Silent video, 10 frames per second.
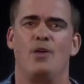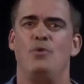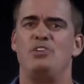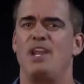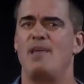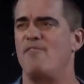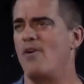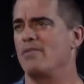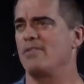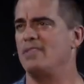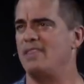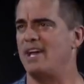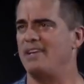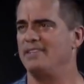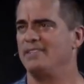We should aim farther than that.
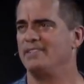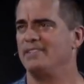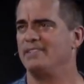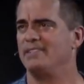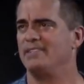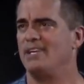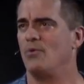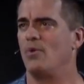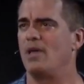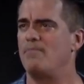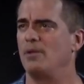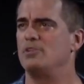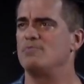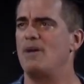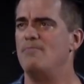When I
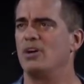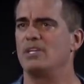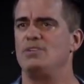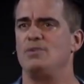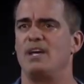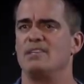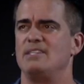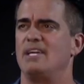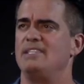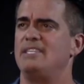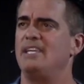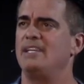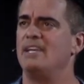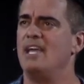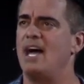published my book in
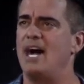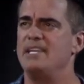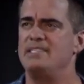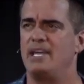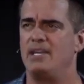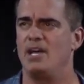2019, I set